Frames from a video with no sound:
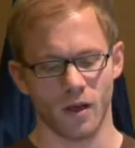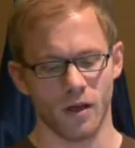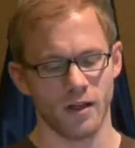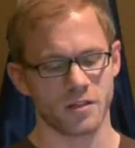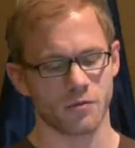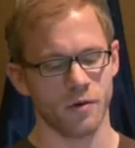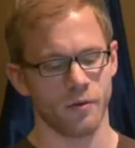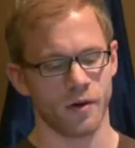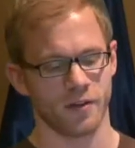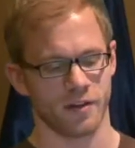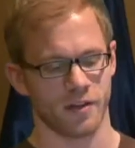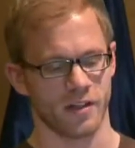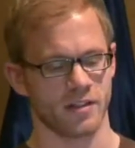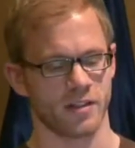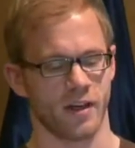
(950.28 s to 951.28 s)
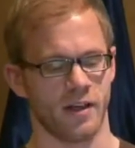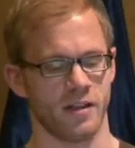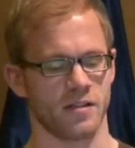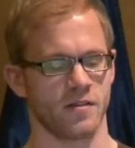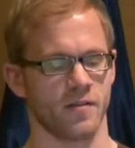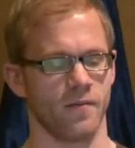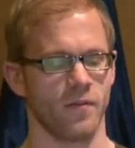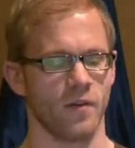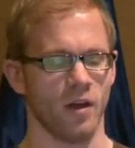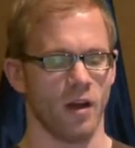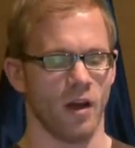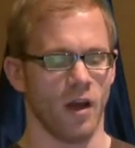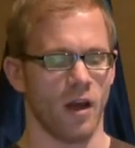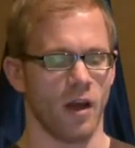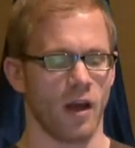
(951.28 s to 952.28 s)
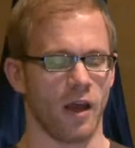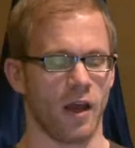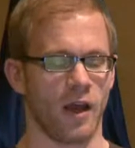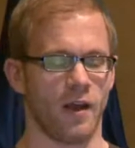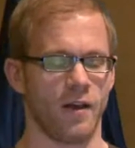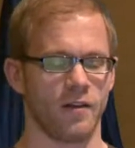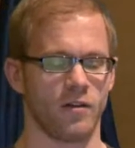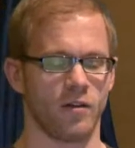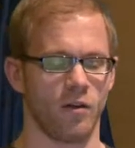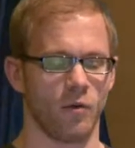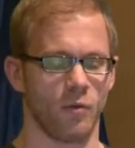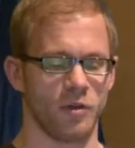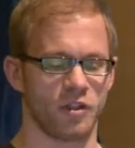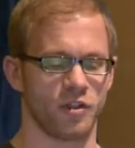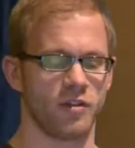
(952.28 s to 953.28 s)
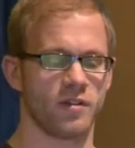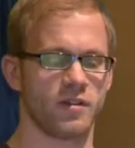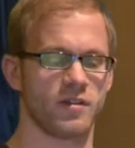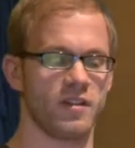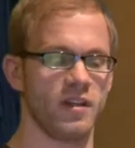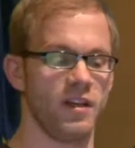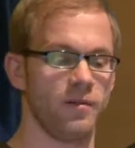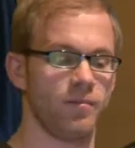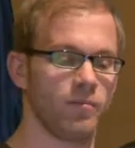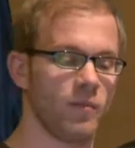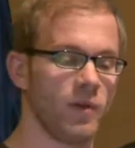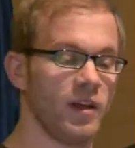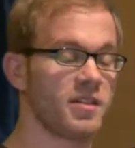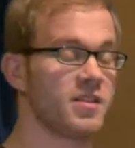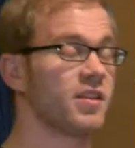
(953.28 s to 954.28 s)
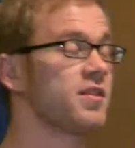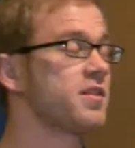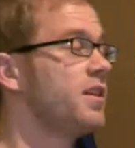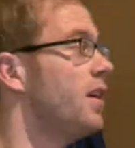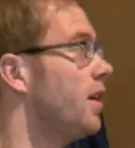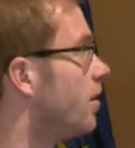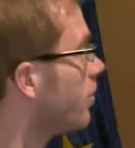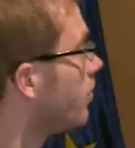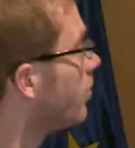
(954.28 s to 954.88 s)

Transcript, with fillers: let's rerun the test case, and we should see it succeed,